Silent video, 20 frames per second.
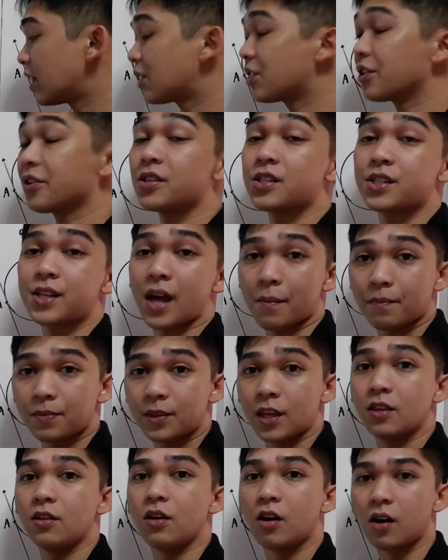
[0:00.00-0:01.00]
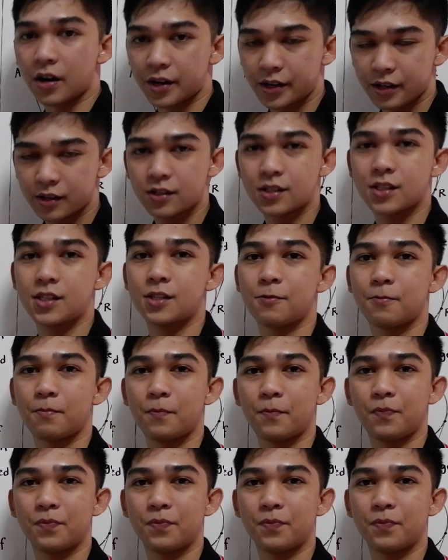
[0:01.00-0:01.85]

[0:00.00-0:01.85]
intercepted arcs.